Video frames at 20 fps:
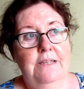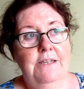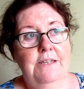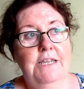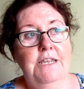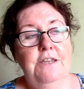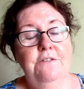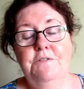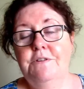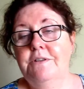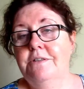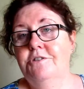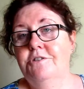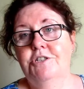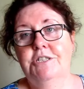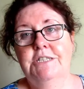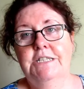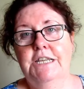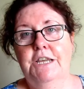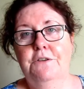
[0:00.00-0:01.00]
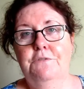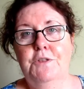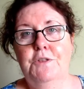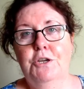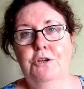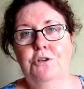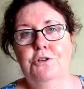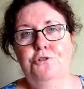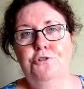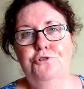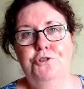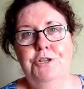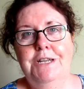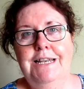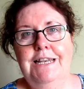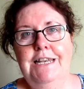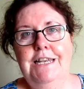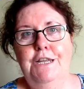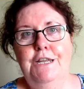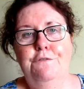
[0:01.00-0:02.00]
even just to give the country a
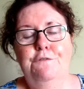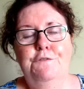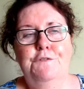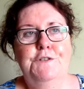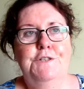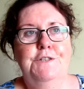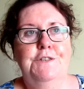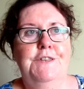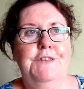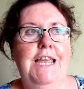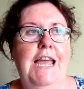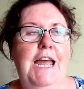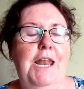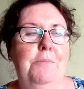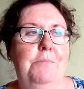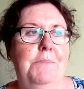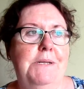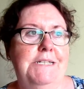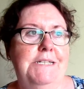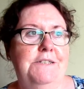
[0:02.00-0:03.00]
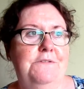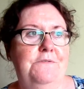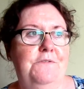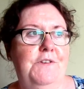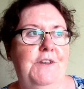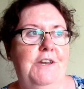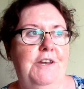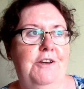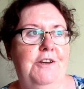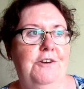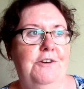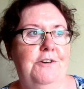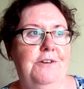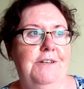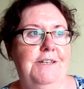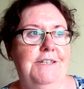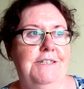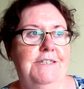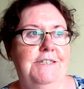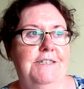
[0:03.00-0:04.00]
lift, the atmosphere,
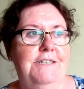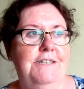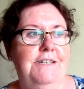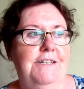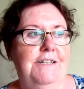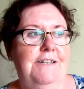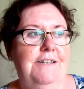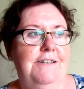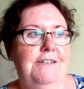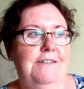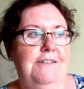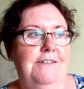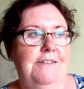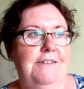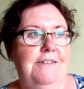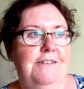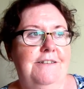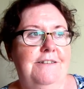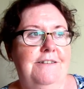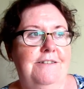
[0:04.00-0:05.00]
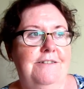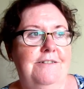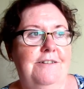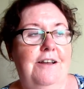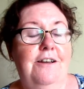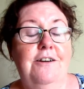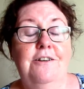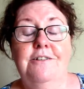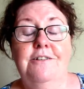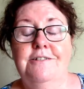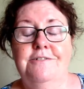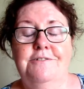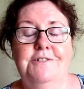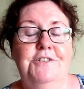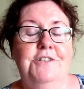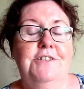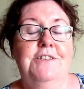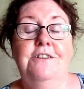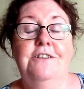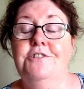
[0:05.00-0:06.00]
and oh,
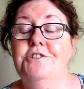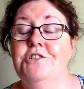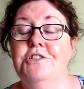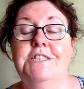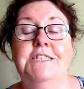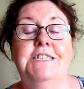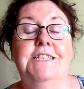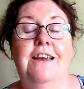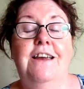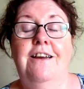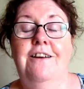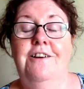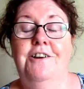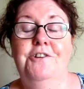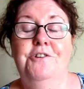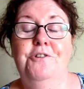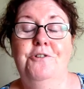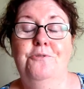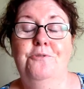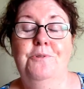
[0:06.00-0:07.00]
there just are no